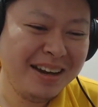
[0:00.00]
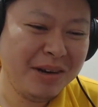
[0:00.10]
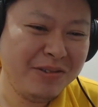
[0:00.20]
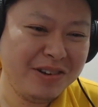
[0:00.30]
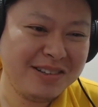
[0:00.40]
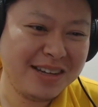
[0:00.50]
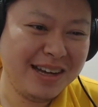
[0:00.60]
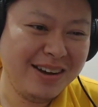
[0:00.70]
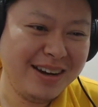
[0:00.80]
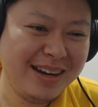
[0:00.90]
in my first
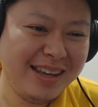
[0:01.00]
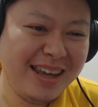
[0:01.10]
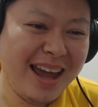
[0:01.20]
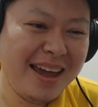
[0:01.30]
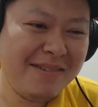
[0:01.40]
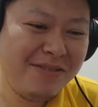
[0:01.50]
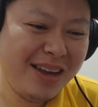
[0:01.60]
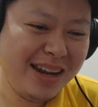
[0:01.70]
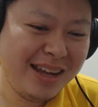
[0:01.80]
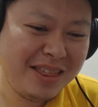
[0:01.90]
account. Yay,
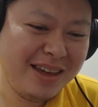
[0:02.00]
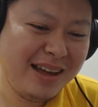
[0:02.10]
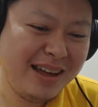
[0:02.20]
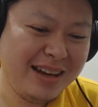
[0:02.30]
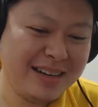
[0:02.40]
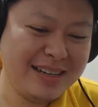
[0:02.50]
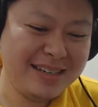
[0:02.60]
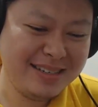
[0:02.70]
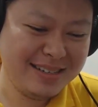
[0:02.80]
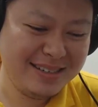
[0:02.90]
Philia-chan.
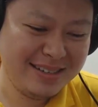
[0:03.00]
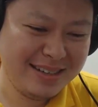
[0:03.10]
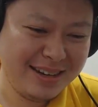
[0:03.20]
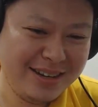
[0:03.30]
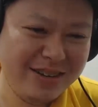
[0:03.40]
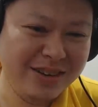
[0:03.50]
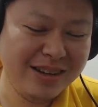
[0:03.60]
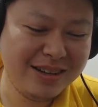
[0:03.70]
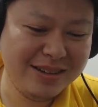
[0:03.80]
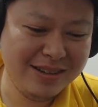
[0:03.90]

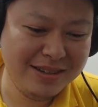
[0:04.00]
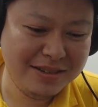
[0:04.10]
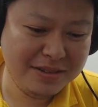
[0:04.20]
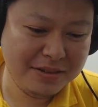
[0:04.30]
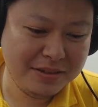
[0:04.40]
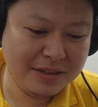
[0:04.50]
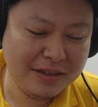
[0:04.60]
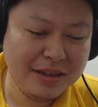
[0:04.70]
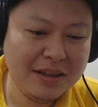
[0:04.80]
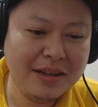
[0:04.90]
Cool, cool.
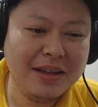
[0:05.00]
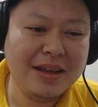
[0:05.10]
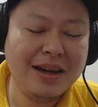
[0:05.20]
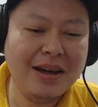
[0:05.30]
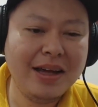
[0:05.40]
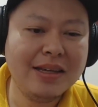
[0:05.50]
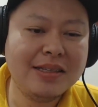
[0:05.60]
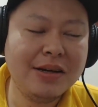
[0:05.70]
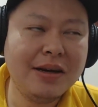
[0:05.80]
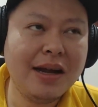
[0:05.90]
Okay,
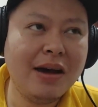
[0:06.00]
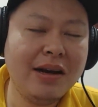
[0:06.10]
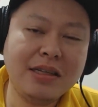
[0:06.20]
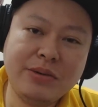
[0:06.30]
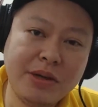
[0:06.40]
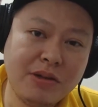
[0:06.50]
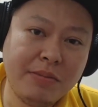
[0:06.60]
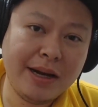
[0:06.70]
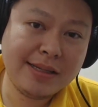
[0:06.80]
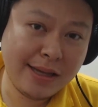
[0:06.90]
so now let's switch
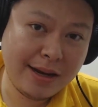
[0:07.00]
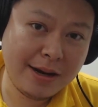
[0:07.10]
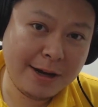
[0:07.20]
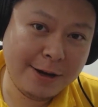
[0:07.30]
to my second